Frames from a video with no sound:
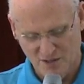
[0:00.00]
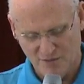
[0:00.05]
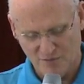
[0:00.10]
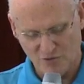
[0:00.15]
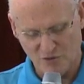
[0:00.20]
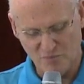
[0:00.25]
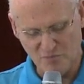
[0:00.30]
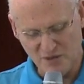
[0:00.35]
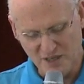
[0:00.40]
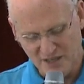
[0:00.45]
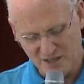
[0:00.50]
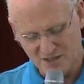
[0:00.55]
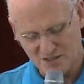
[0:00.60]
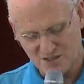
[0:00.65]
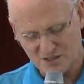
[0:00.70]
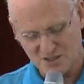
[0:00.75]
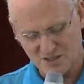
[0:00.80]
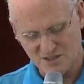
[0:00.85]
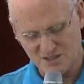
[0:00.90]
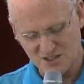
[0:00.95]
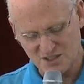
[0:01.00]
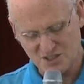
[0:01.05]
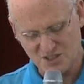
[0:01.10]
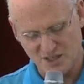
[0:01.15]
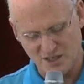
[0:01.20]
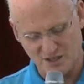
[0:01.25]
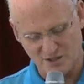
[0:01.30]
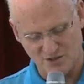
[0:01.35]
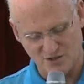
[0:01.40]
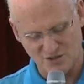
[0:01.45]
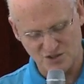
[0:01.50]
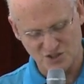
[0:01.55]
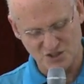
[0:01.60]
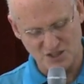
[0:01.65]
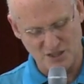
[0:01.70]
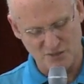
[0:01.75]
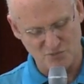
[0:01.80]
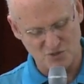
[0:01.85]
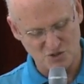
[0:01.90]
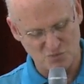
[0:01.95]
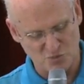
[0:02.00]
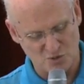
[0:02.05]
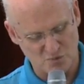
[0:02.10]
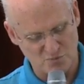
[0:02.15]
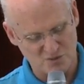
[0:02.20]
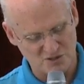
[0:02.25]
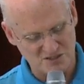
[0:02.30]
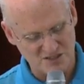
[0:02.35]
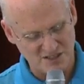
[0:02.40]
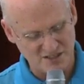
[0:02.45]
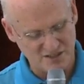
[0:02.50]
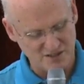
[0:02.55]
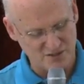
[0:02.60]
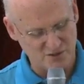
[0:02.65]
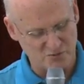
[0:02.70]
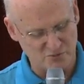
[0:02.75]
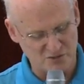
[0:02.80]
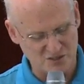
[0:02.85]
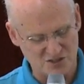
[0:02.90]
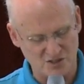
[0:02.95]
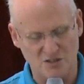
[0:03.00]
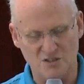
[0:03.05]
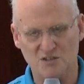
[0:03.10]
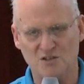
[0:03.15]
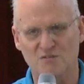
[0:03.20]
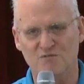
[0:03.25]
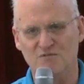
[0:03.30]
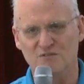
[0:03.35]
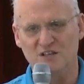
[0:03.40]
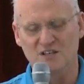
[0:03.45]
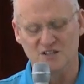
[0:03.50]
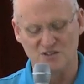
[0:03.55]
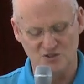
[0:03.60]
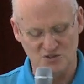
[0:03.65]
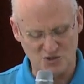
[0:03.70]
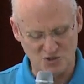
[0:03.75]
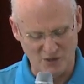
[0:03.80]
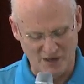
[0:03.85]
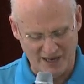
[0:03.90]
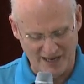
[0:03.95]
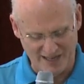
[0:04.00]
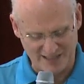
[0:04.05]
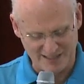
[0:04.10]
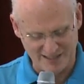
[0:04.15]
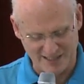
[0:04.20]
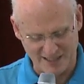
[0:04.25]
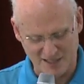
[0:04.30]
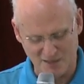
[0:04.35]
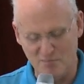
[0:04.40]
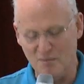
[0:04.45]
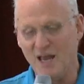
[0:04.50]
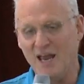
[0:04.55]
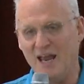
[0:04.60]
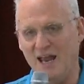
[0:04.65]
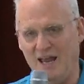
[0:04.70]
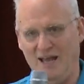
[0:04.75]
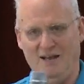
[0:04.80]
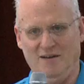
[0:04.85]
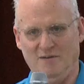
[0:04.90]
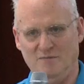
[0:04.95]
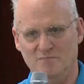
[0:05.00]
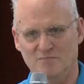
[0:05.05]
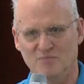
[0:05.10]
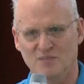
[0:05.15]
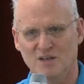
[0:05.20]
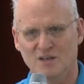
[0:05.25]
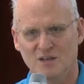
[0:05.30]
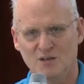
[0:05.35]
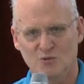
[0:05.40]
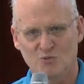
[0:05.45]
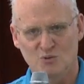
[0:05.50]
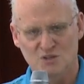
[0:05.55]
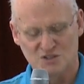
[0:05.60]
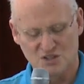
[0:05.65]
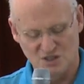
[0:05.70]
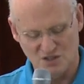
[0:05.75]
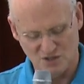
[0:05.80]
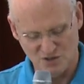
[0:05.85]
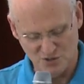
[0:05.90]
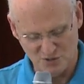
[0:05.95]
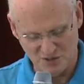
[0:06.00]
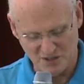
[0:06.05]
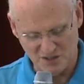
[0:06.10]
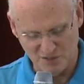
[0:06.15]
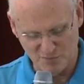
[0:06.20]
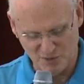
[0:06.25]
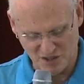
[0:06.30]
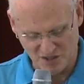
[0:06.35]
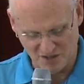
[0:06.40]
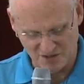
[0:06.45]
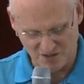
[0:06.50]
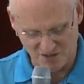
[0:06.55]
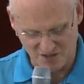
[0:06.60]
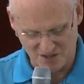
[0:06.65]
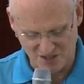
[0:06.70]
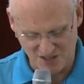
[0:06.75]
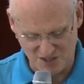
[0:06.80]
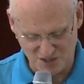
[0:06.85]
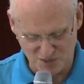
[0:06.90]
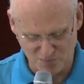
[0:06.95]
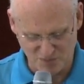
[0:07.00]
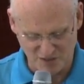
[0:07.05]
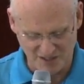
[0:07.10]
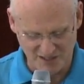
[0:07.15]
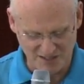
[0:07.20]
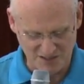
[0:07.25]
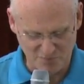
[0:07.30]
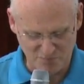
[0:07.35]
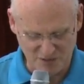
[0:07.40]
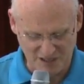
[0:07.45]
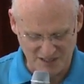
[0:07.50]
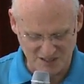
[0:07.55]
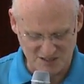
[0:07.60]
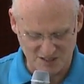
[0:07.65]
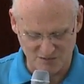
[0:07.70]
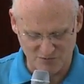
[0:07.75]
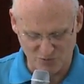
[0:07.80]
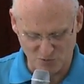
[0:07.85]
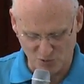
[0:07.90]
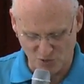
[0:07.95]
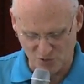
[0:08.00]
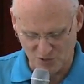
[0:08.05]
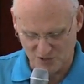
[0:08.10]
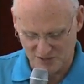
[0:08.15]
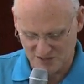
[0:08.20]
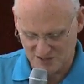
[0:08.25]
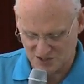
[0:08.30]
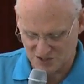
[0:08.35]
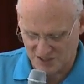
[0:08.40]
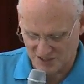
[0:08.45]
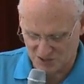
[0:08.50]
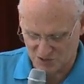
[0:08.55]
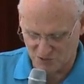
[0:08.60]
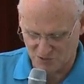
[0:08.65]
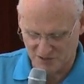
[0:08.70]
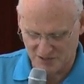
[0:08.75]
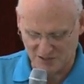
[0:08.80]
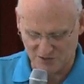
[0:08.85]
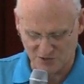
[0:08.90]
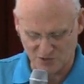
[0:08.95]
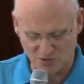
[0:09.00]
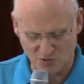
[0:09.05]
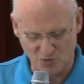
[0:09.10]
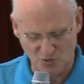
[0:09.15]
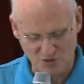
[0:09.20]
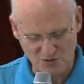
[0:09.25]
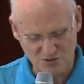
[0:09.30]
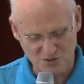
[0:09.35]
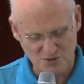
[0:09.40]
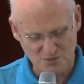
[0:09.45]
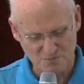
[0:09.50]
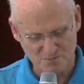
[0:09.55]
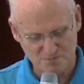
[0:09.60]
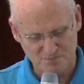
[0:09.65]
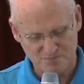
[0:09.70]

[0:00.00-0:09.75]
For males, dishonor or shame was more particular a result of failure to act like a man, which included, among other things, playing the passive role in sexual intercourse.